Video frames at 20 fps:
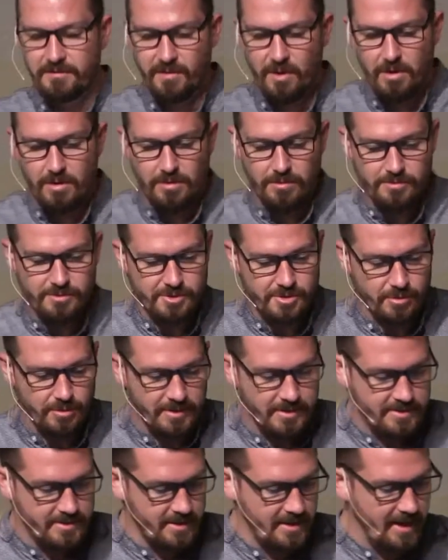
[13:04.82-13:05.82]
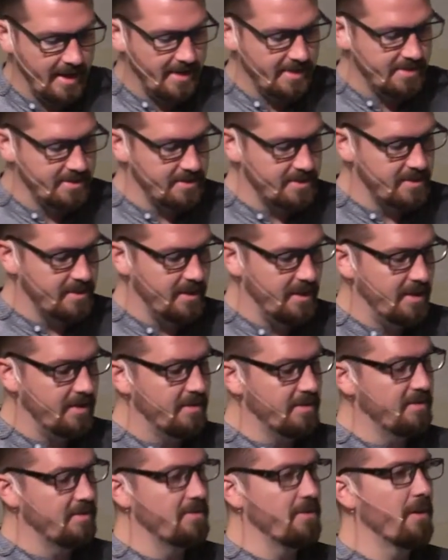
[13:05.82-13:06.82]
our own choice and agency
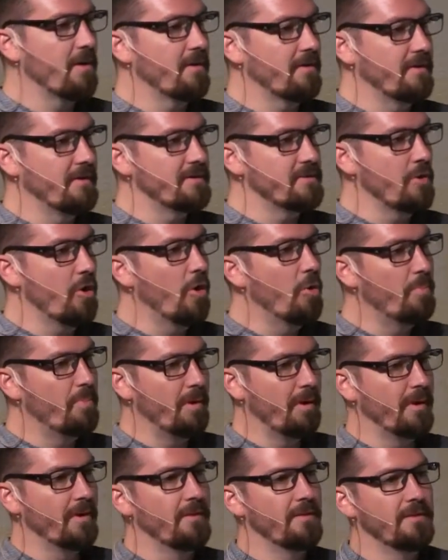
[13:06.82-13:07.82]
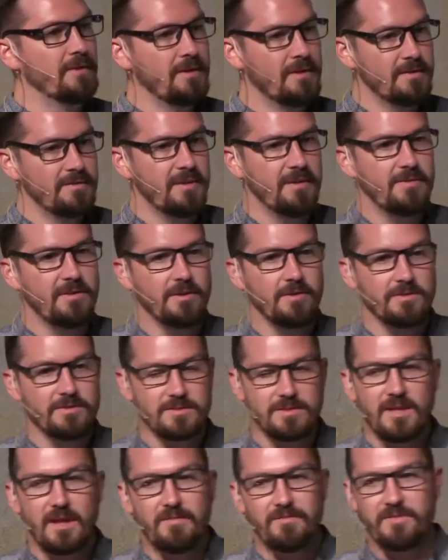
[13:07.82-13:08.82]
into the darkness, hoping that there is
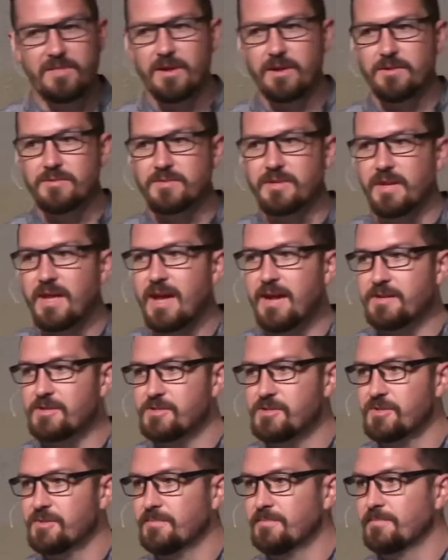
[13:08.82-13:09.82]
love there to catch.